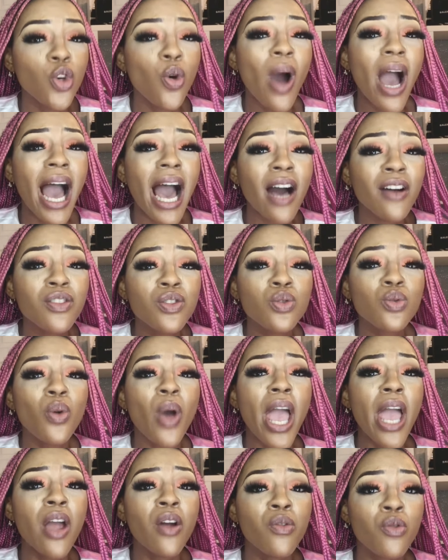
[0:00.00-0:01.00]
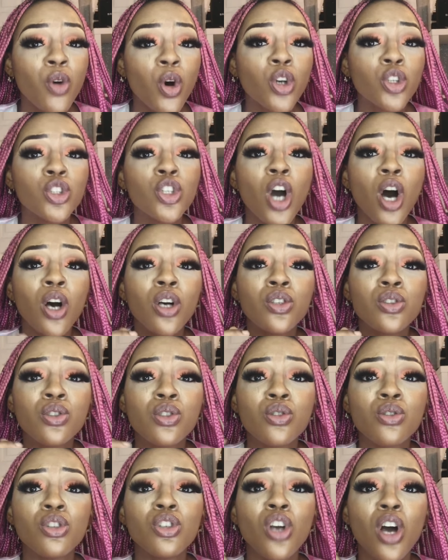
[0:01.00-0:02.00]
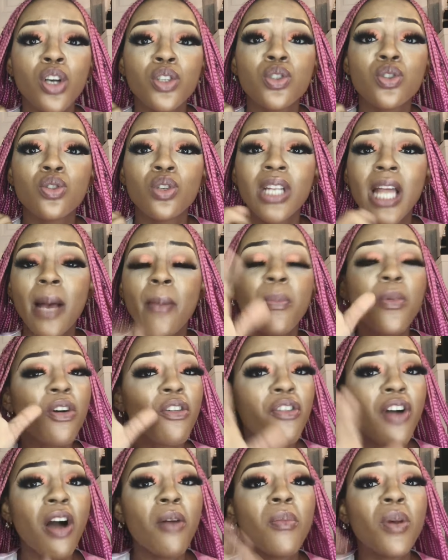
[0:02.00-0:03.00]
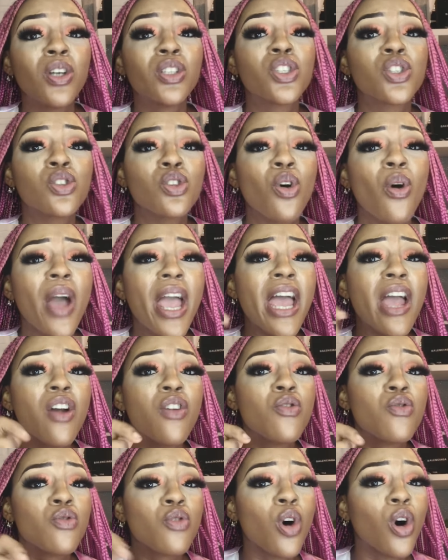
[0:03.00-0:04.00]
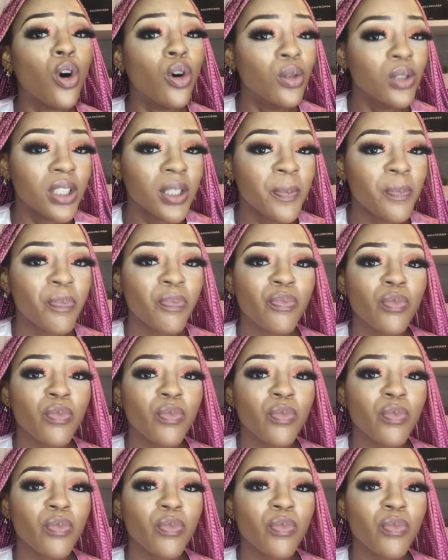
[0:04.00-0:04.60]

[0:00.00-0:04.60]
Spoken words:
You have to enroll. Your student profile must show enrolled,